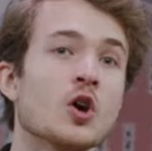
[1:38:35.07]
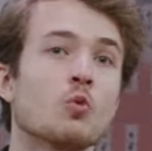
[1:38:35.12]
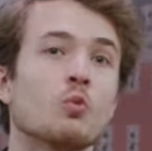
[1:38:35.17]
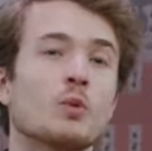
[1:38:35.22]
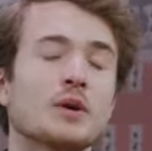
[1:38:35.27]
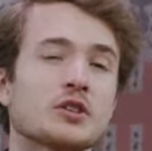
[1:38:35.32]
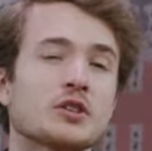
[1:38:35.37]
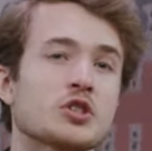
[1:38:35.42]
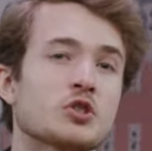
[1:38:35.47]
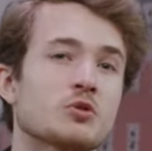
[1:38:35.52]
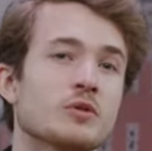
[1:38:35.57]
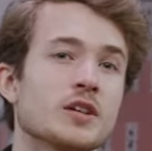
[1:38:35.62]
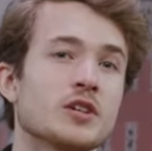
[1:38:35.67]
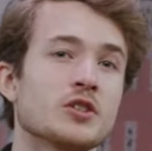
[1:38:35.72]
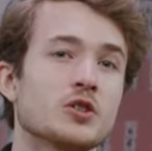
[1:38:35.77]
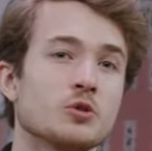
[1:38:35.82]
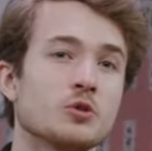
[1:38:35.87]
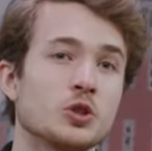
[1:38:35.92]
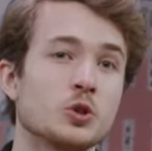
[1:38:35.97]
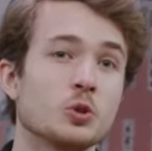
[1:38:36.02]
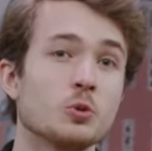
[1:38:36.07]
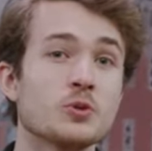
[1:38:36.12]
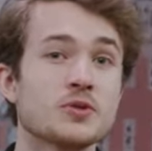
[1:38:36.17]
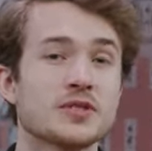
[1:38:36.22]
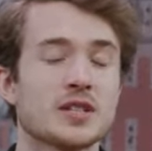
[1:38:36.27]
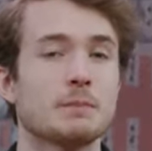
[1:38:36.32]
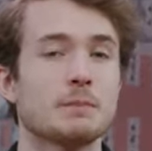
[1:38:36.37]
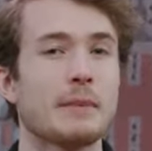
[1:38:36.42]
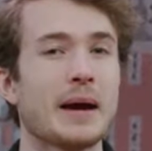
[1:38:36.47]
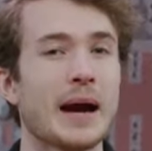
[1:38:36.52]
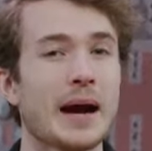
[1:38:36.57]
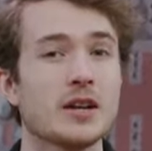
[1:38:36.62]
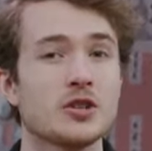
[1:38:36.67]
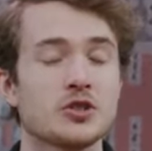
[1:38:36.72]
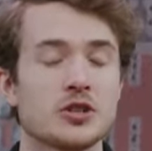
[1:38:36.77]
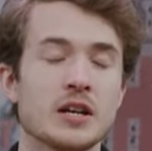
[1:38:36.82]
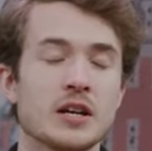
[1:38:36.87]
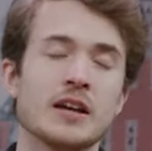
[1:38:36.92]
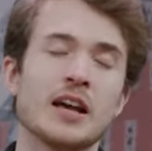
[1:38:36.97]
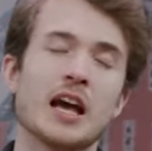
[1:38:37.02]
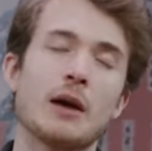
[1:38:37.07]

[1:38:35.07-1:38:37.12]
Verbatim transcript: which strings you use to match,